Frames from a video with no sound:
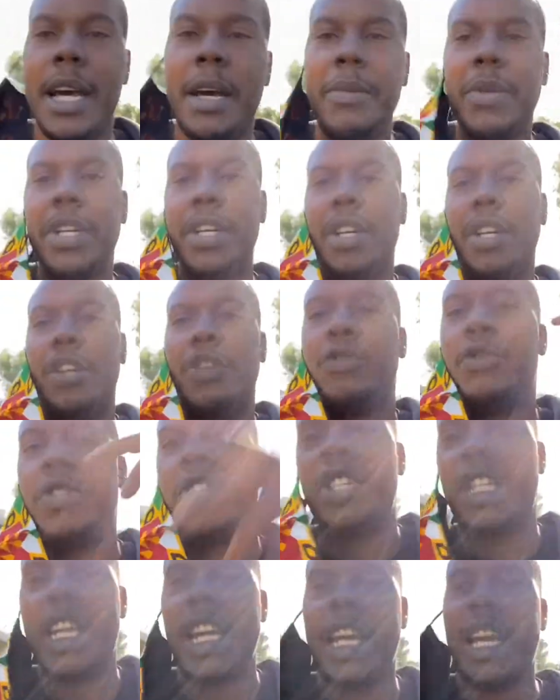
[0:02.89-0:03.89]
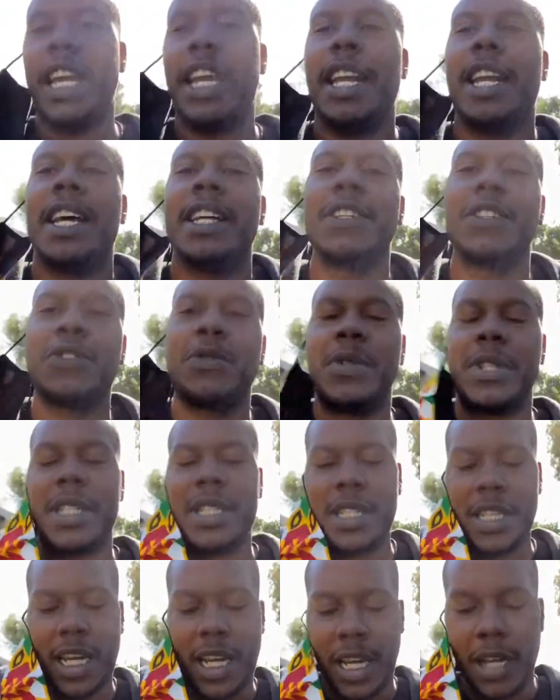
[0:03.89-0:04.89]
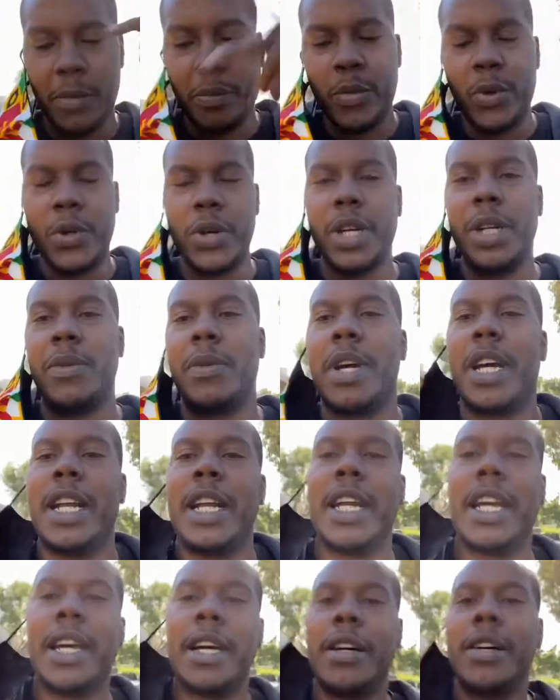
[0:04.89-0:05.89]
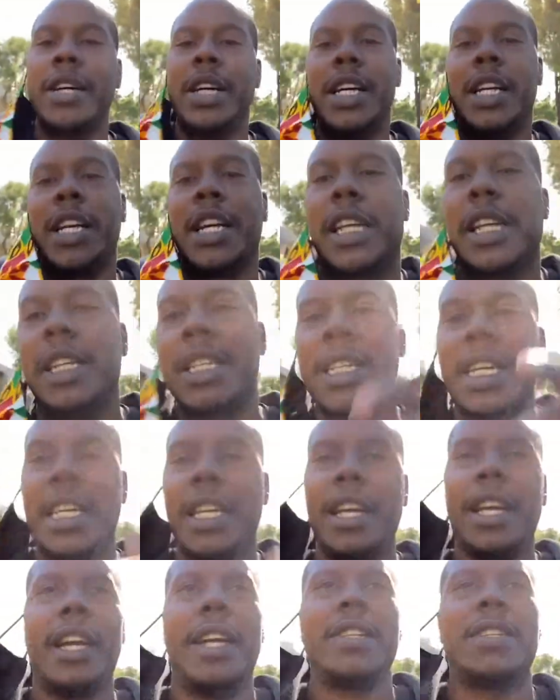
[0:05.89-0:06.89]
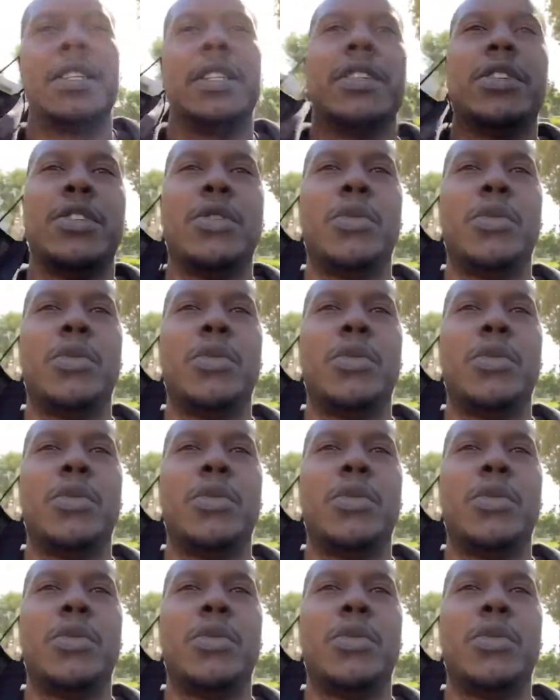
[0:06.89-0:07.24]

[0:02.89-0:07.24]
I'm your host, Jay, and I just want to say good morning right now. I'm going to take you guys on a little